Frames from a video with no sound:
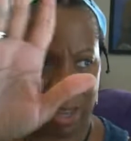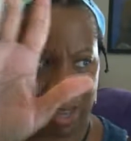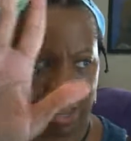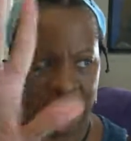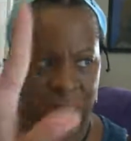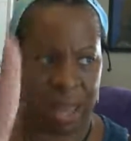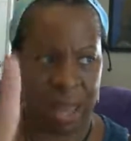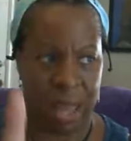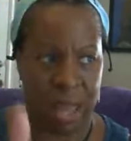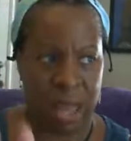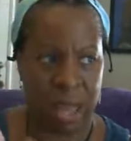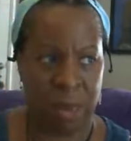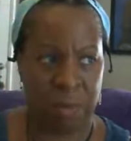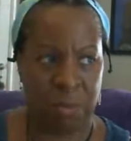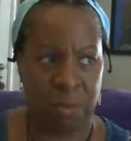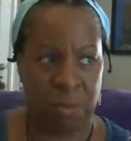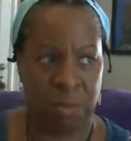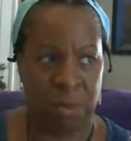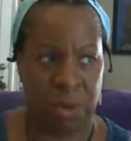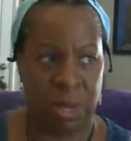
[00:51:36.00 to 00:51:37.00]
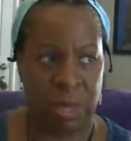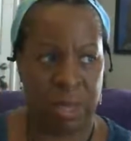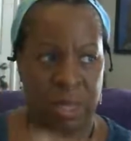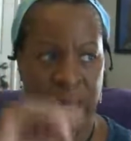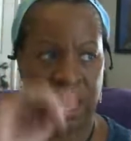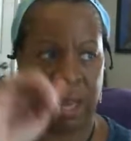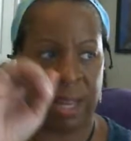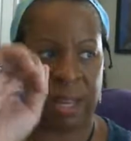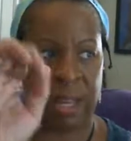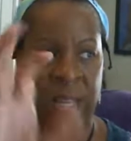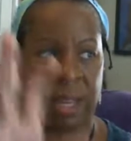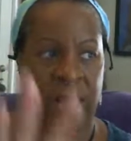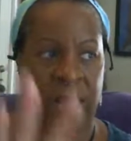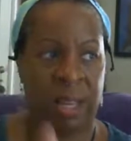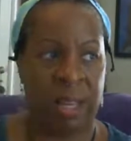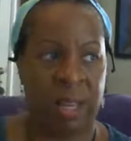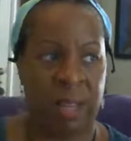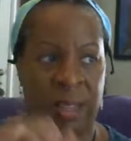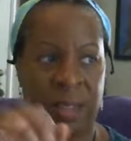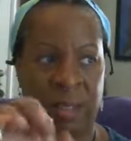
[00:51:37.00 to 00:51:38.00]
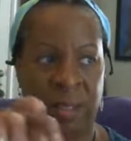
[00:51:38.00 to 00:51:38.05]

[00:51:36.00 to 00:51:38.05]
And breathe that in.